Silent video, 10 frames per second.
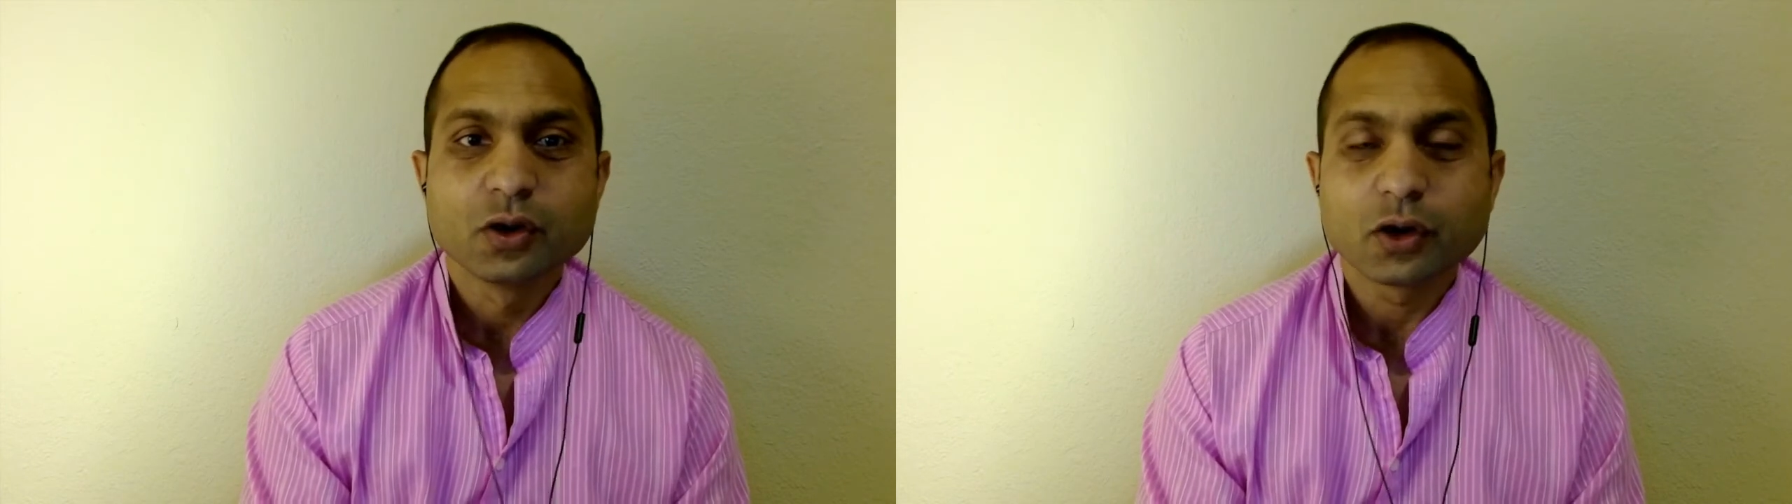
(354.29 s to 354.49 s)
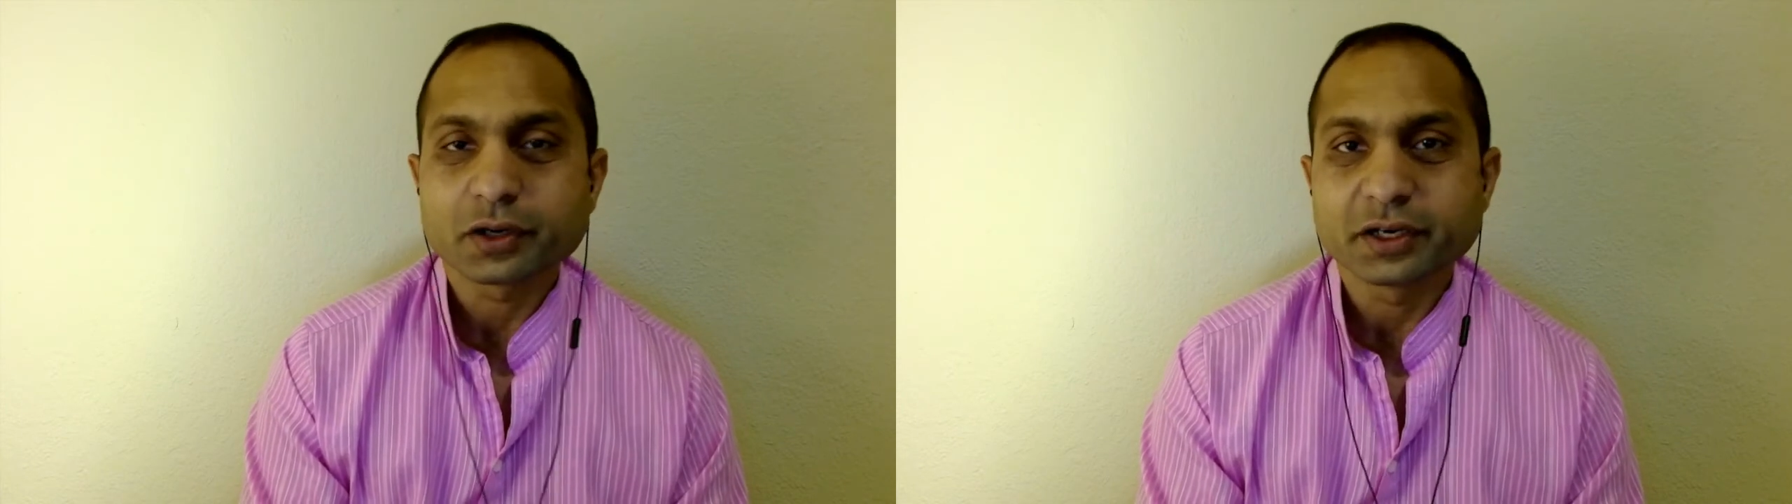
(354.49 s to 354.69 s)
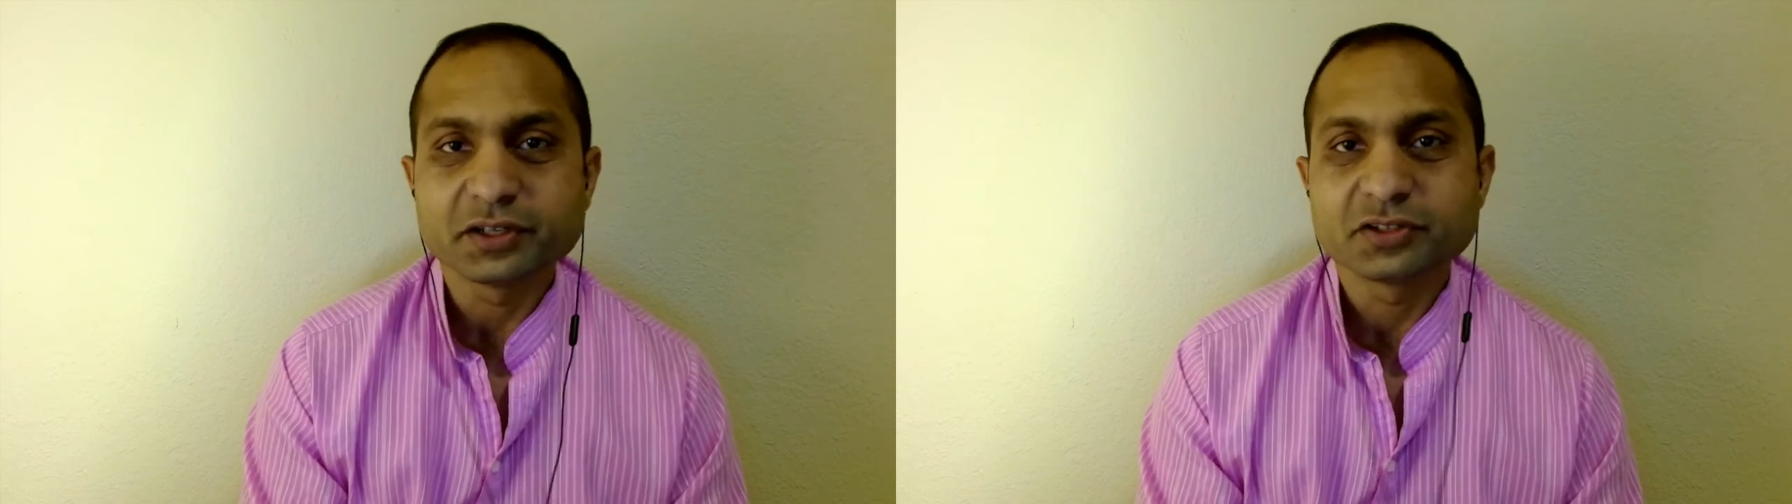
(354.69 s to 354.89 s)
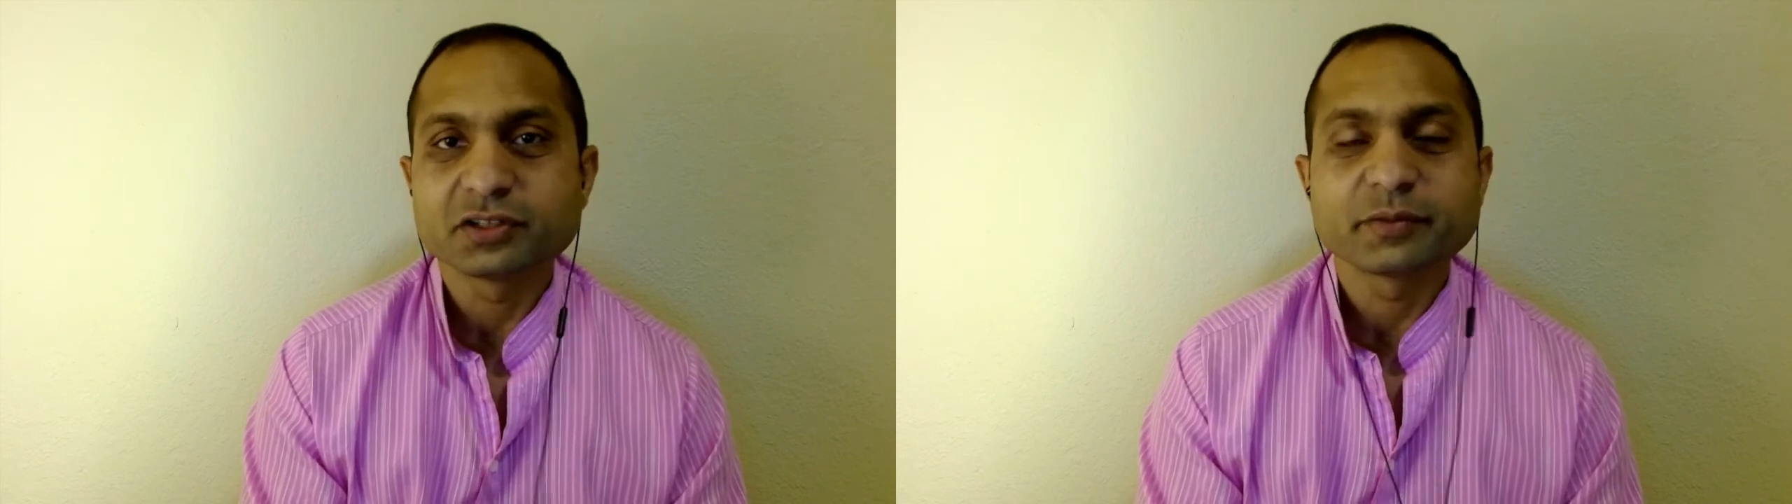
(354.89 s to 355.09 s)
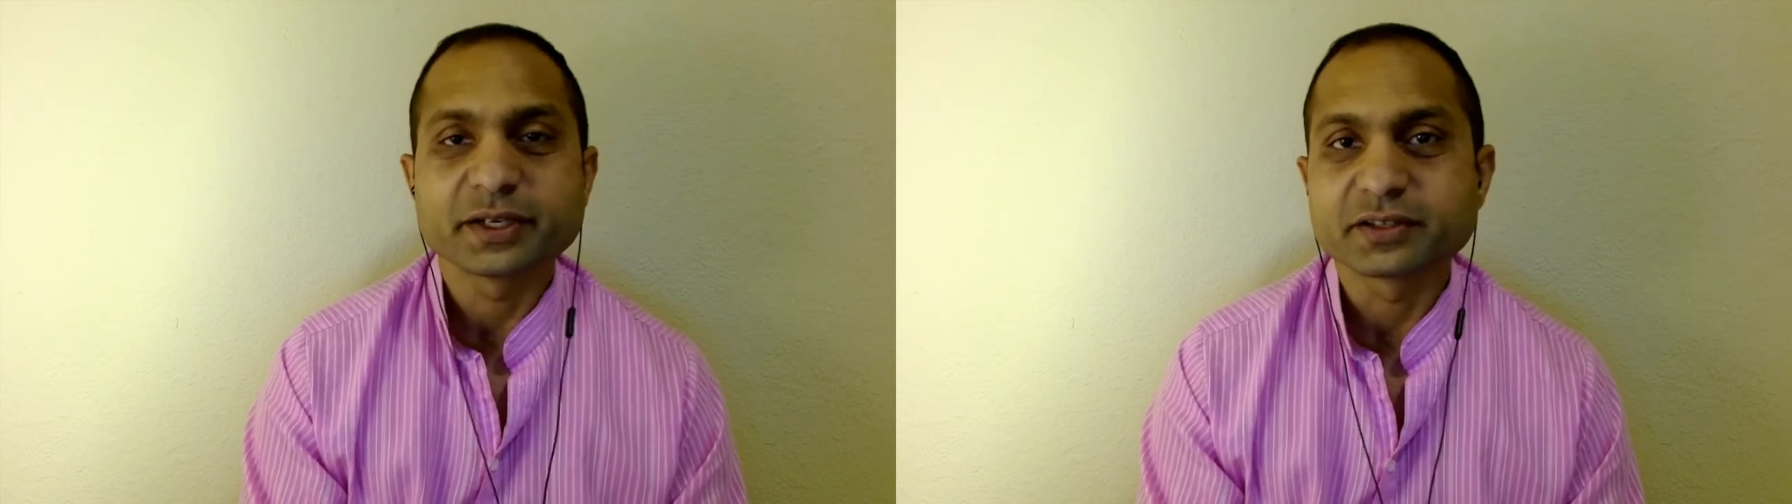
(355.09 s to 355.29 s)
or
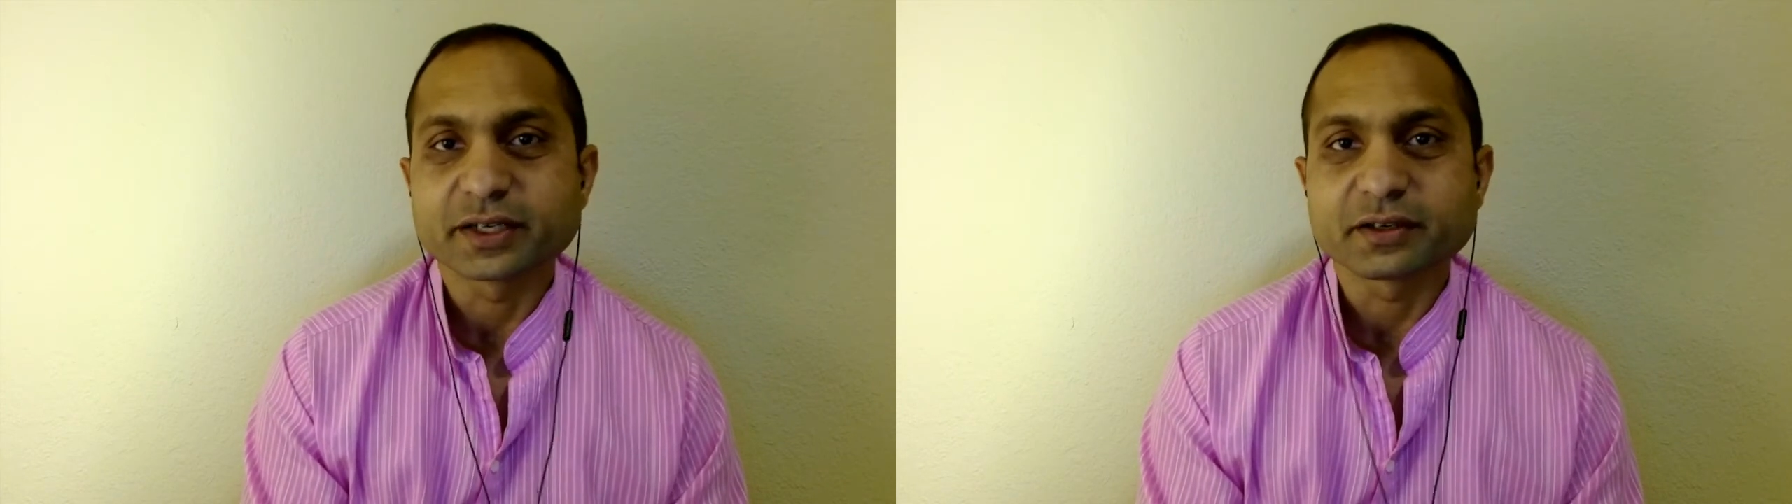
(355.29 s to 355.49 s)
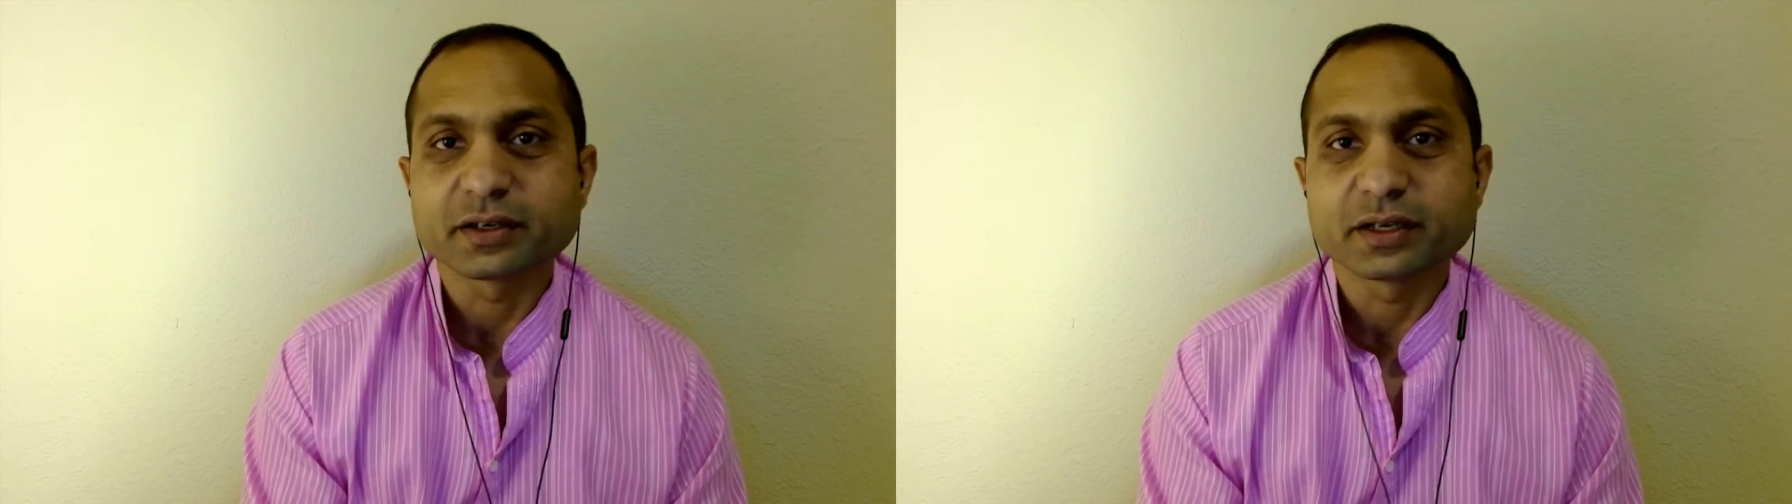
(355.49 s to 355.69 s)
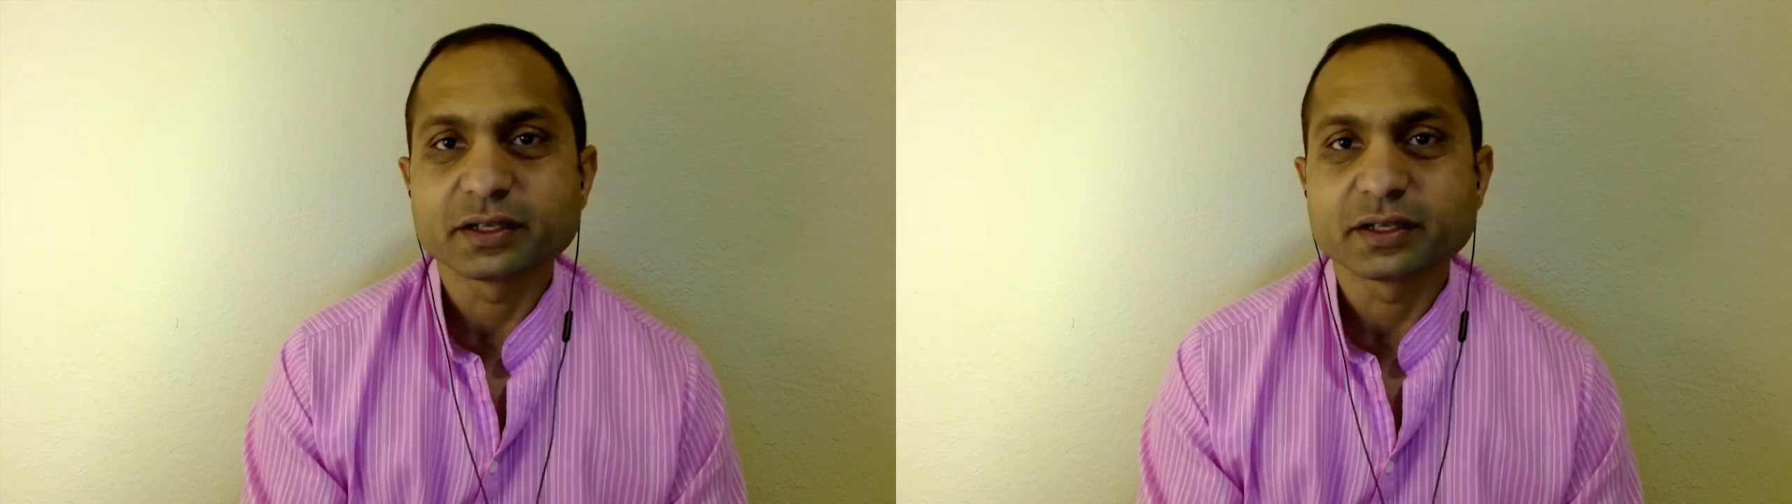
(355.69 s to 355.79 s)
criticism, etc.